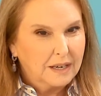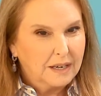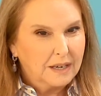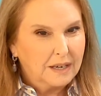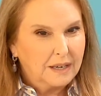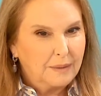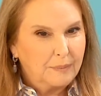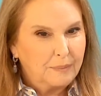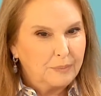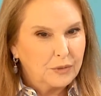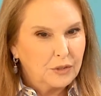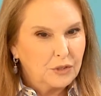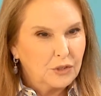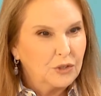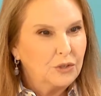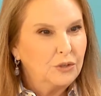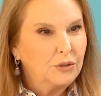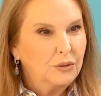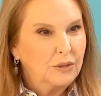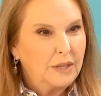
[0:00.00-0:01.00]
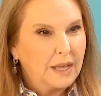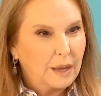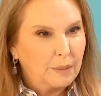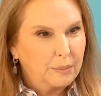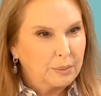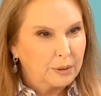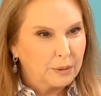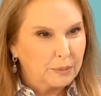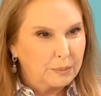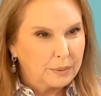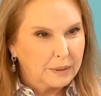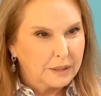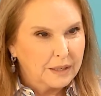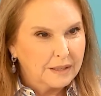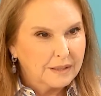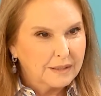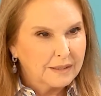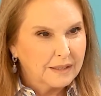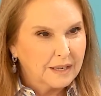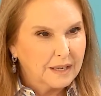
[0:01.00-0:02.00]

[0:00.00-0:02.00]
to that purpose